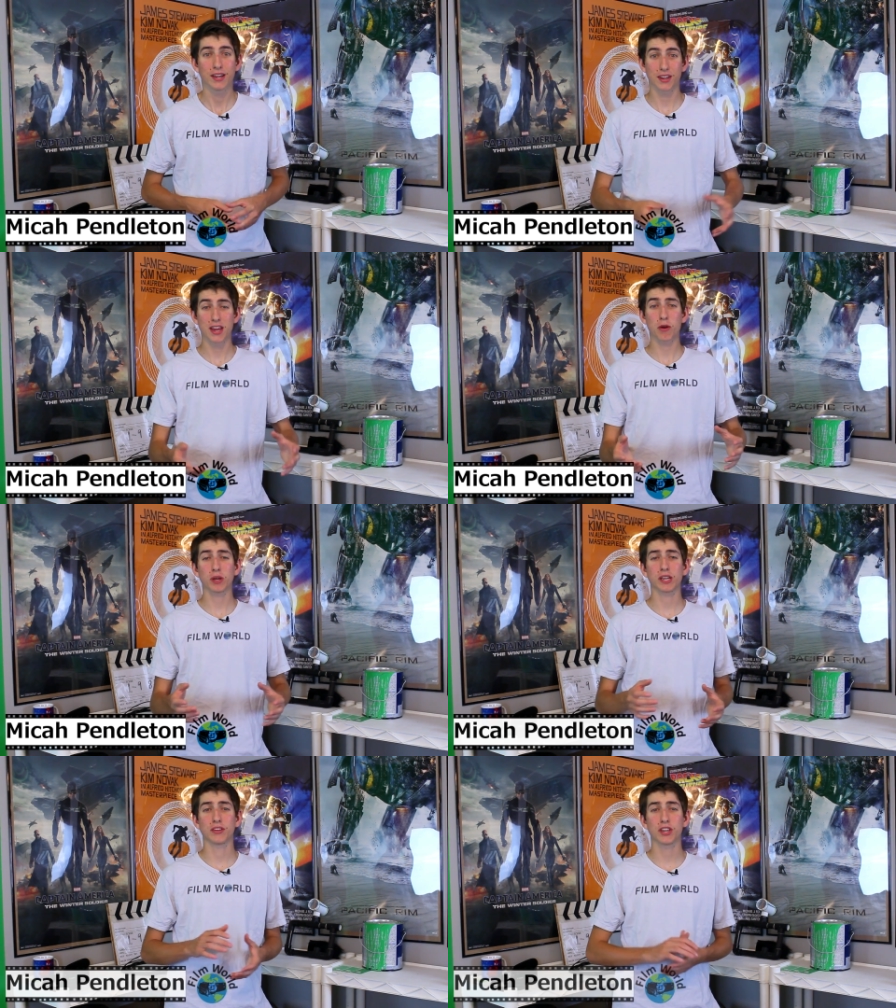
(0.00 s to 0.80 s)
Today
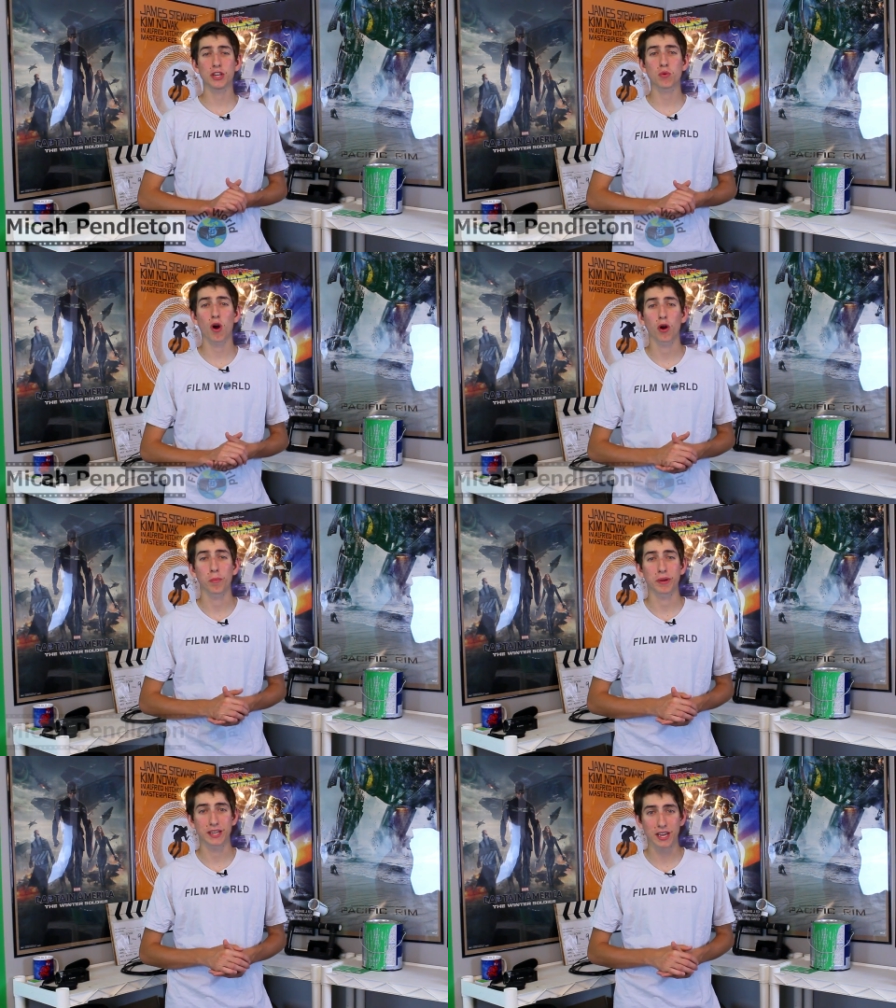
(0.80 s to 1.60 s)
we continue our
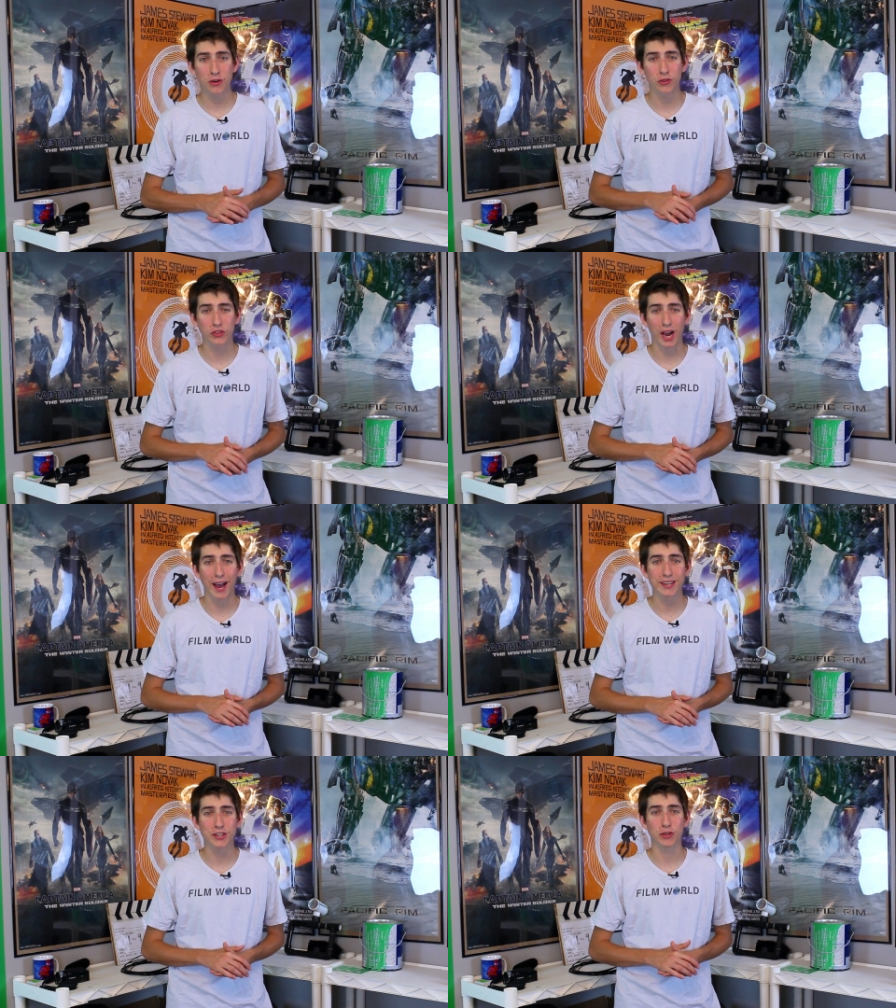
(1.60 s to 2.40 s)
beginner's
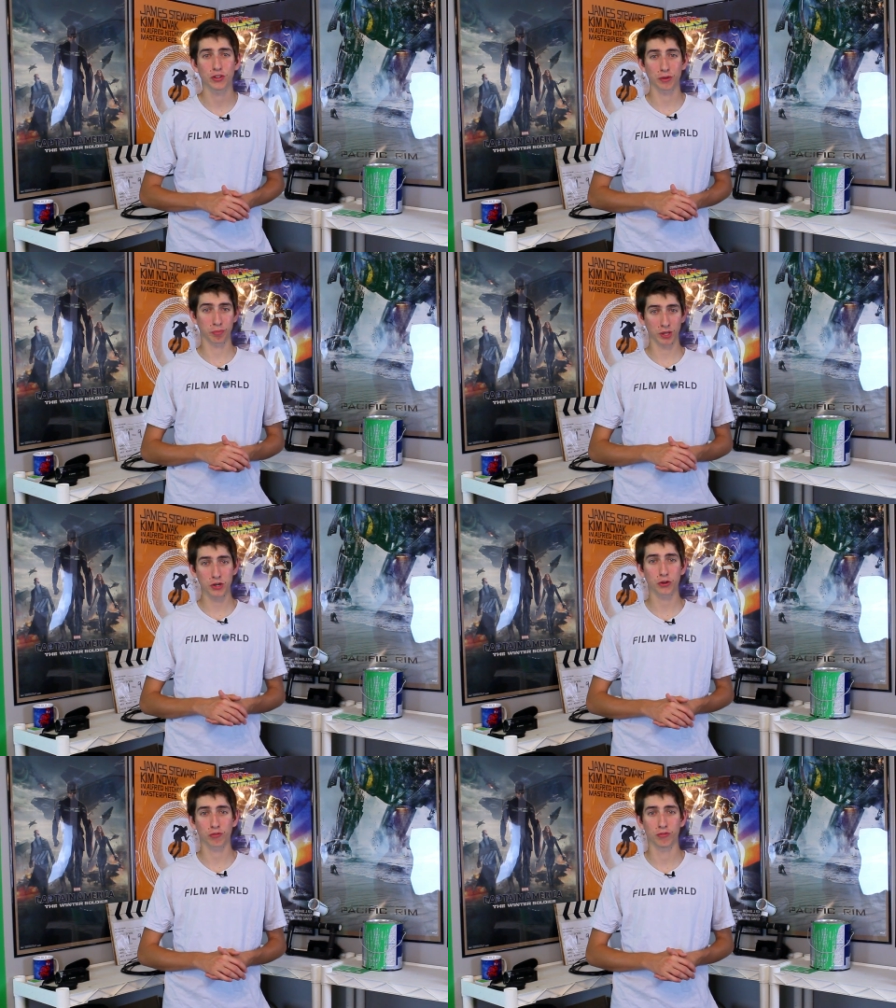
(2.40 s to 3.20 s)
guide to using
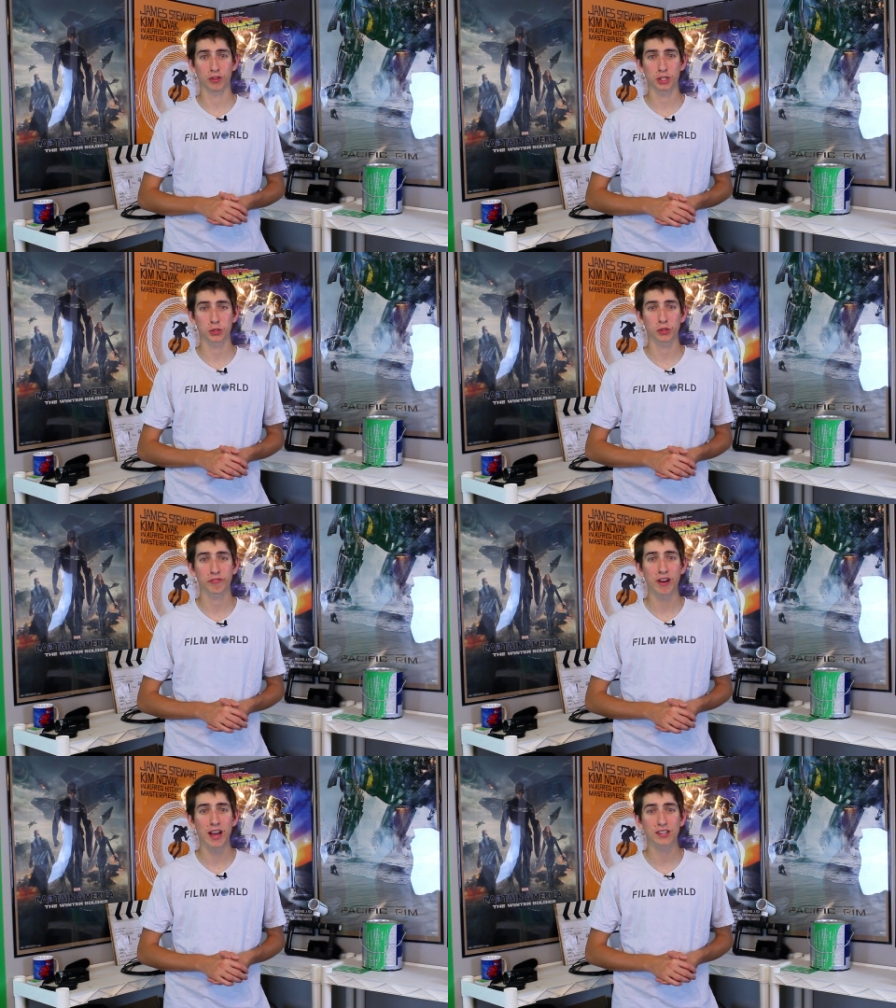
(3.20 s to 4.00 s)
Blender for visual
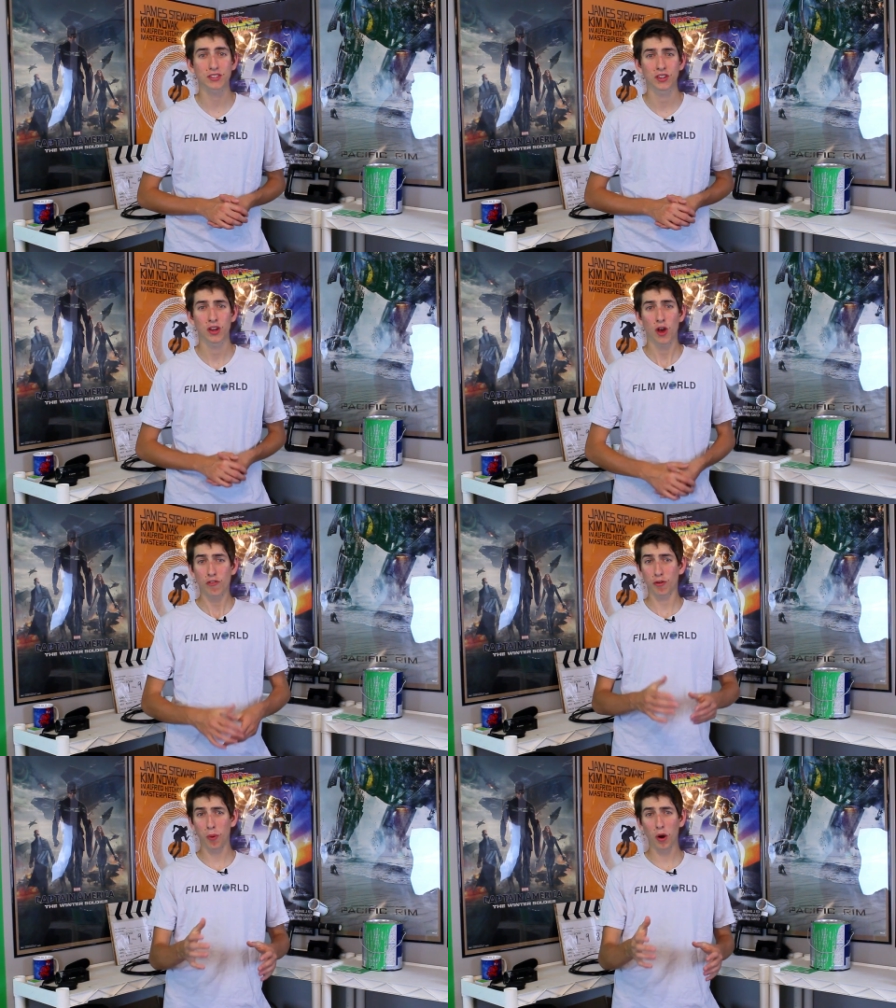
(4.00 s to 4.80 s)
effects
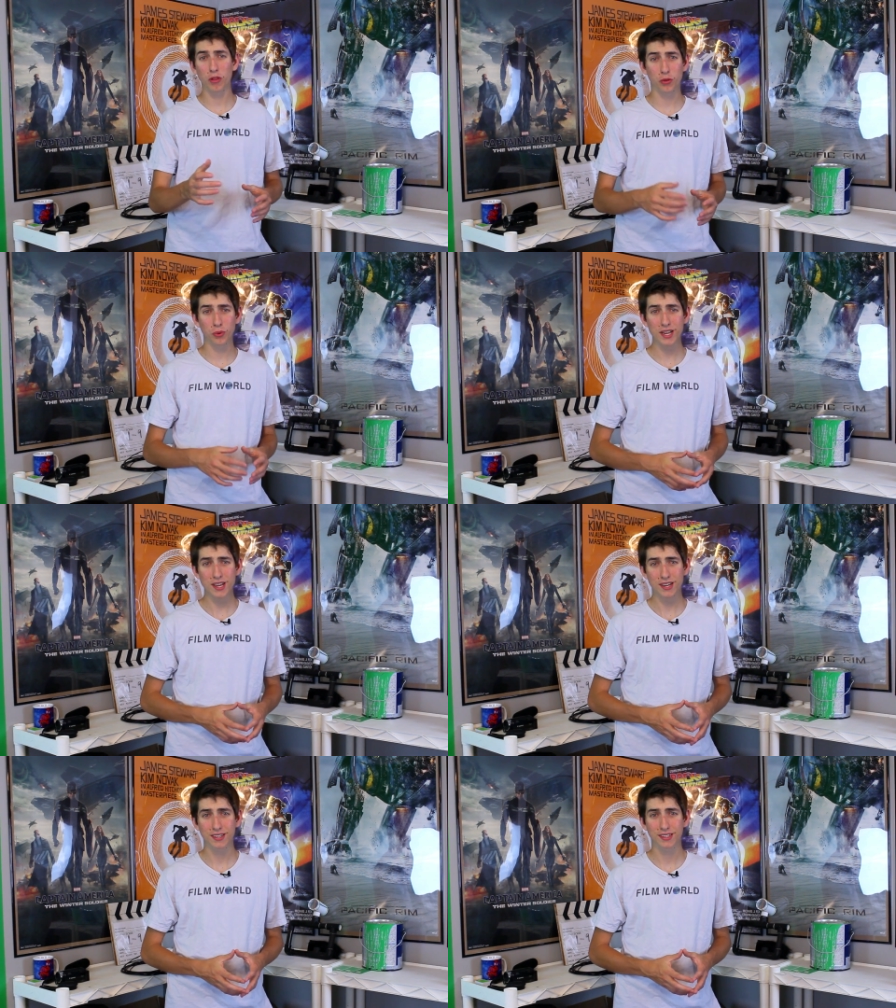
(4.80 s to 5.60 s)
for part
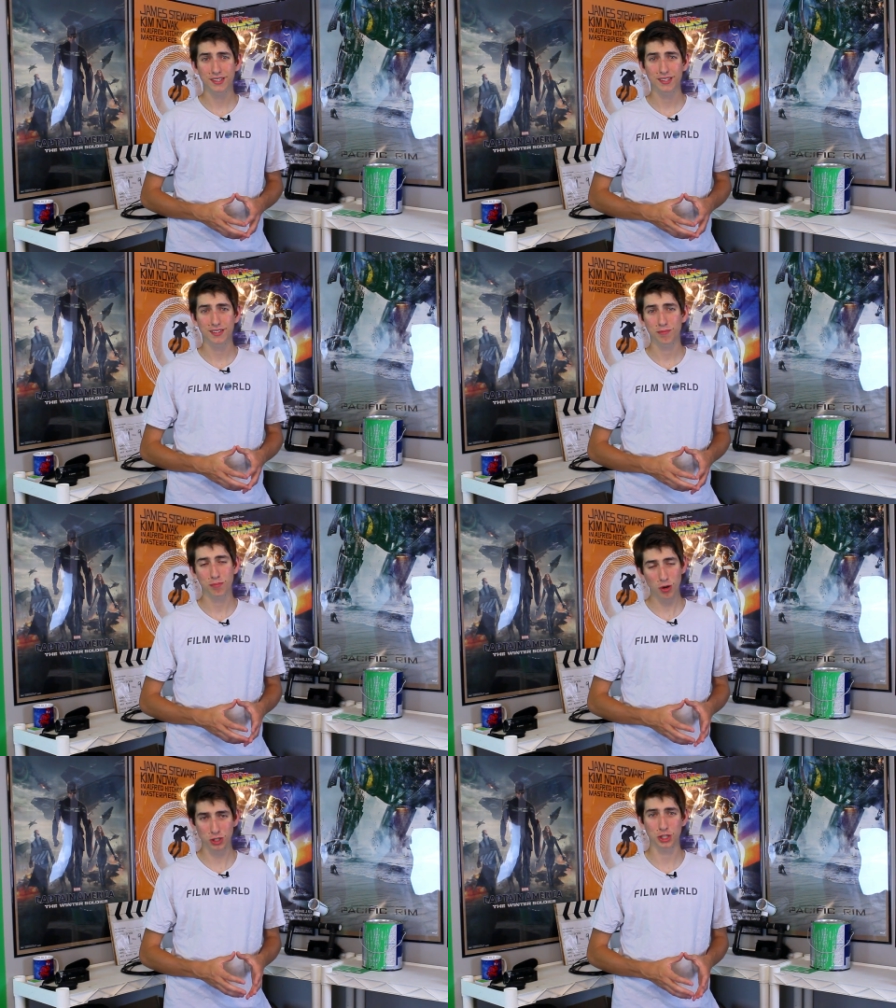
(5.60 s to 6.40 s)
3,
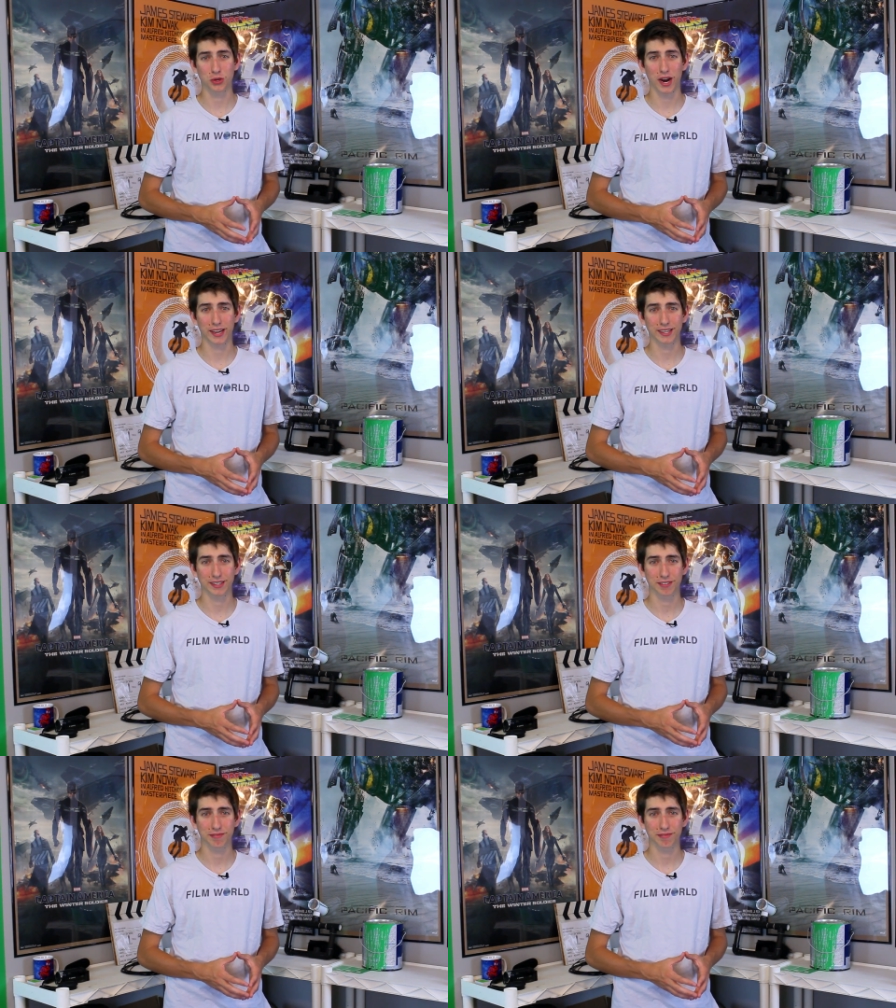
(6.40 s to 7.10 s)
motion tracking.